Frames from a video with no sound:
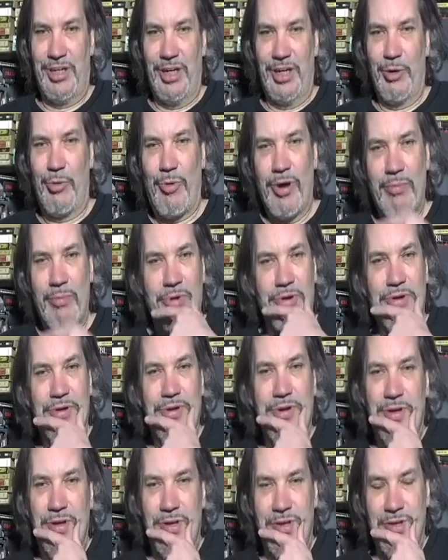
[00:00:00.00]
equipment
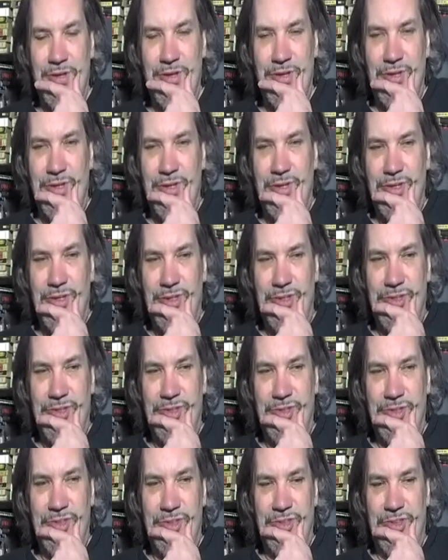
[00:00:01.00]

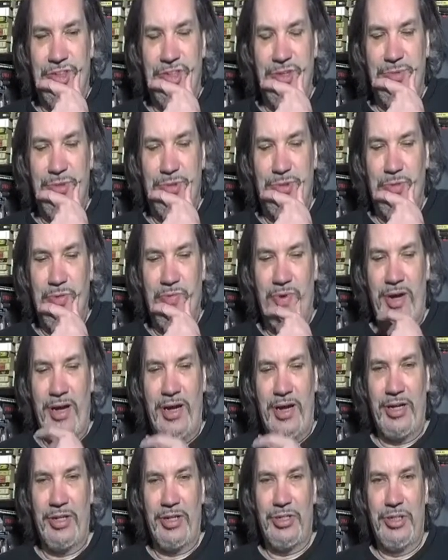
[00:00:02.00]
seems to have
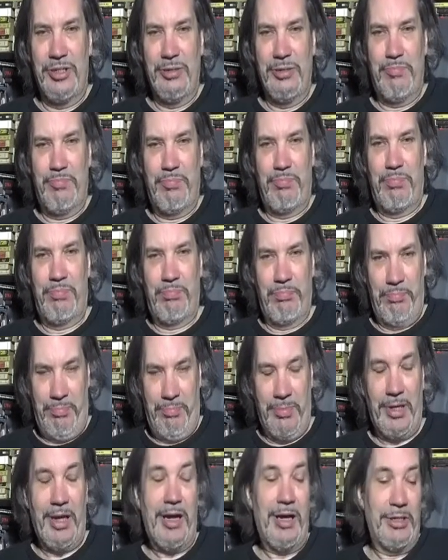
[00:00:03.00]
actually,
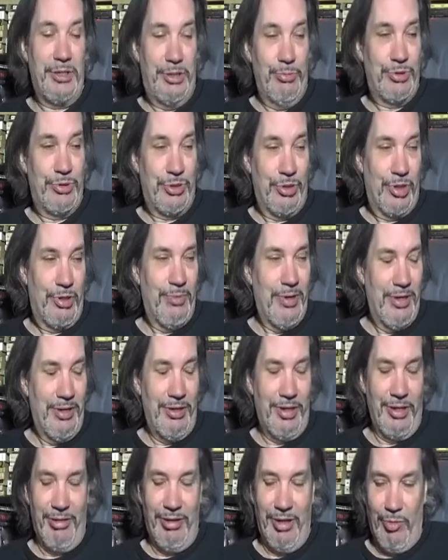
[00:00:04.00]
as you were talking about
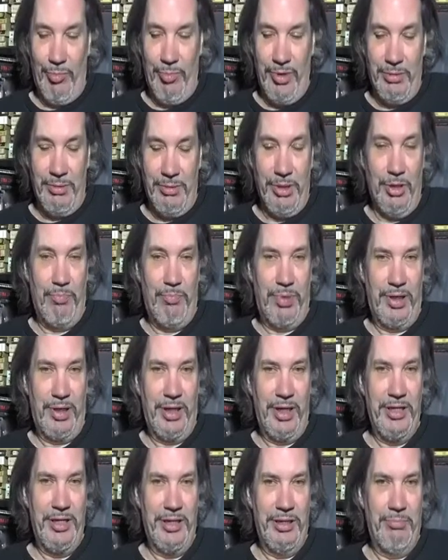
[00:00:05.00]
earlier a little bit, you know,
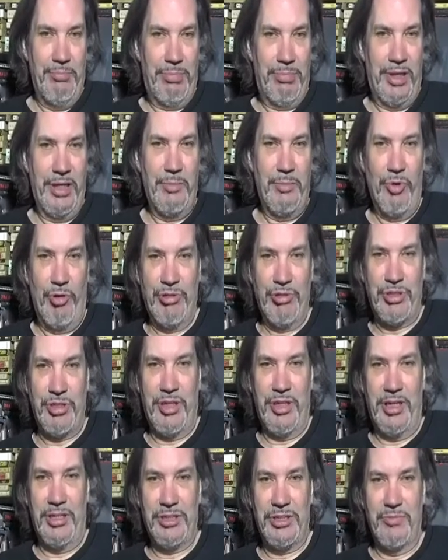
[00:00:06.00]
played more into the
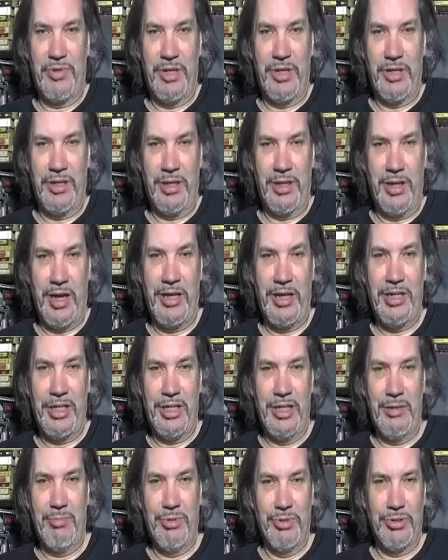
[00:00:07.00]
hands of
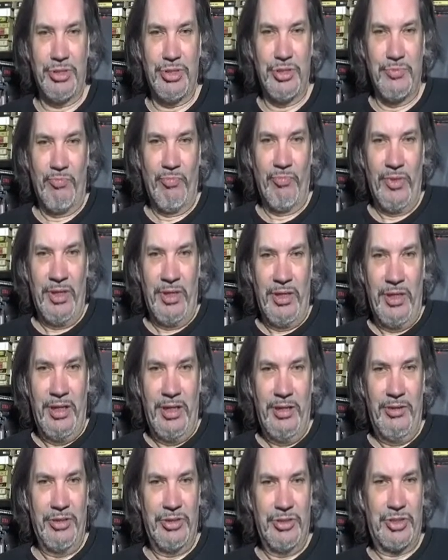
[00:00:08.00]
gatekeepers,
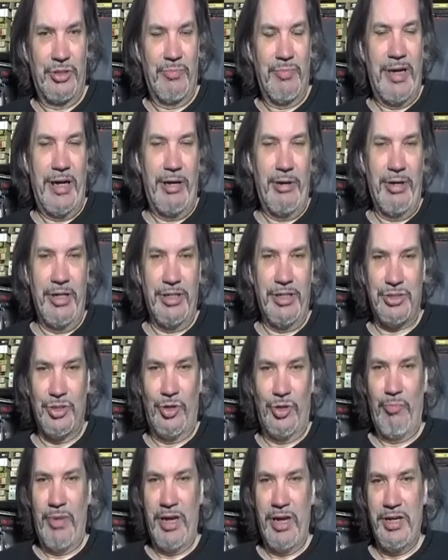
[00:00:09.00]
and that somehow it's
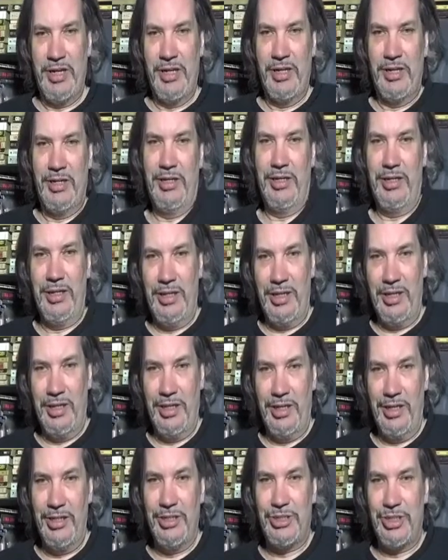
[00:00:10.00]
not made it
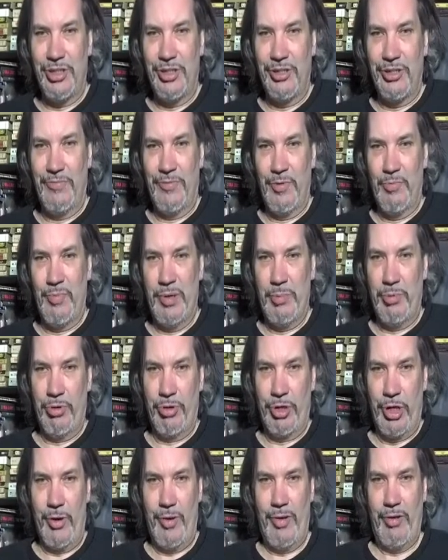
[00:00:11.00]
easier for people to
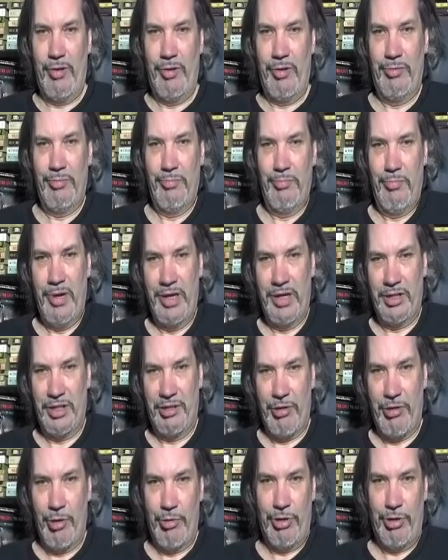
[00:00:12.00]
go out and make
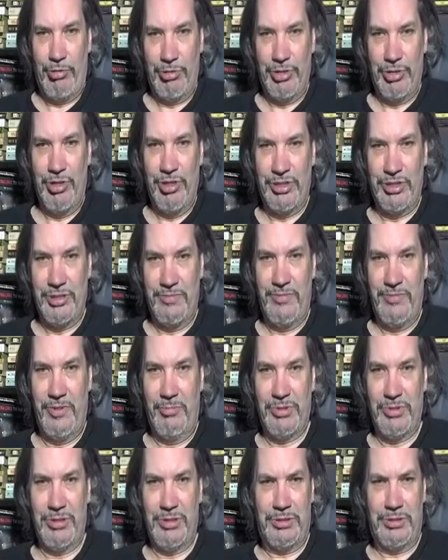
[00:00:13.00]
their own alternative
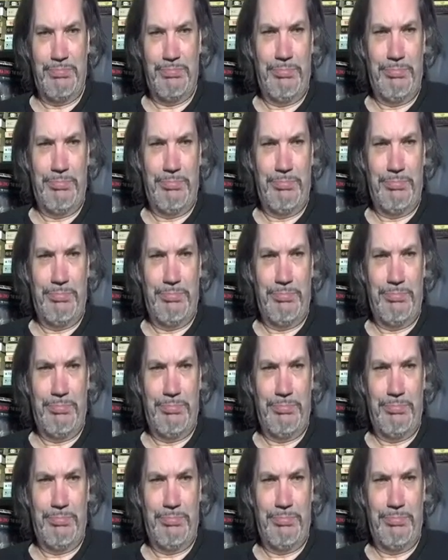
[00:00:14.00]
films. It's